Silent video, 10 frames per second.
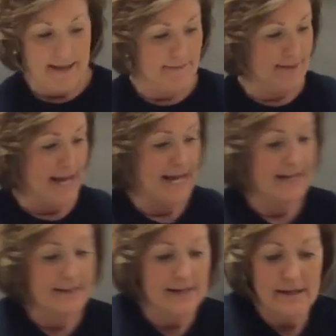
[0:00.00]
And
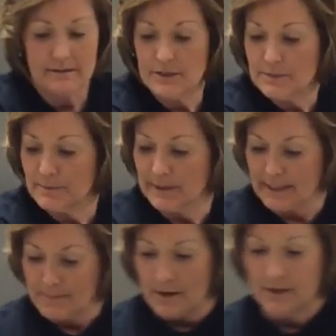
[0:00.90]
then just put
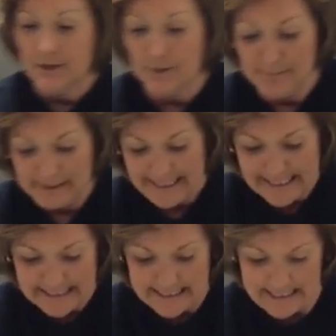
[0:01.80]
them on your plate.